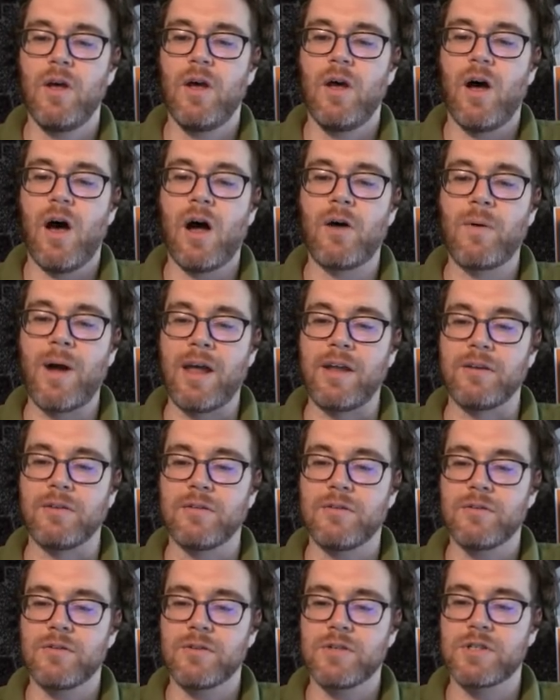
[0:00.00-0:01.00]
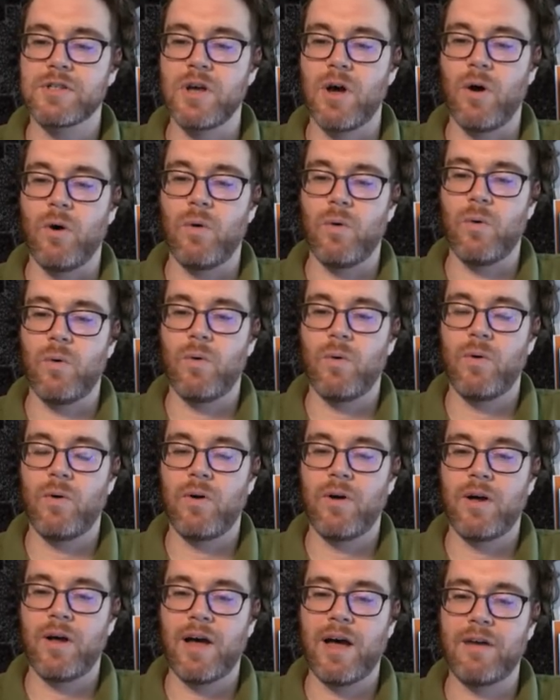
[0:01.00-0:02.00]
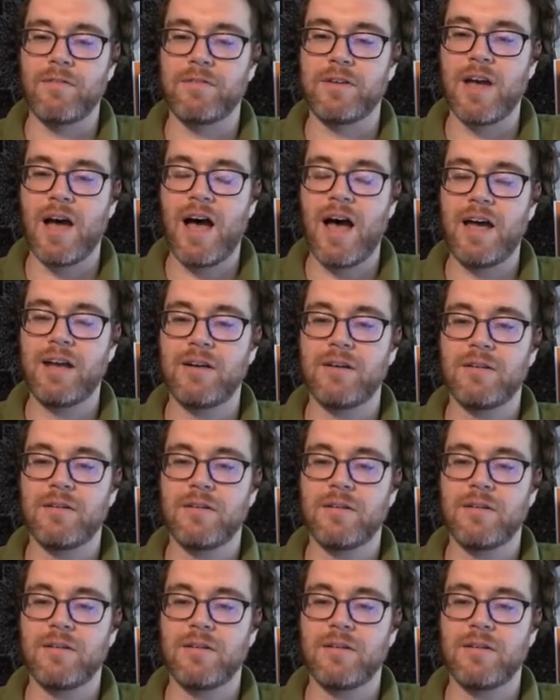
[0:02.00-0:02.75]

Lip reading: All right, so I've got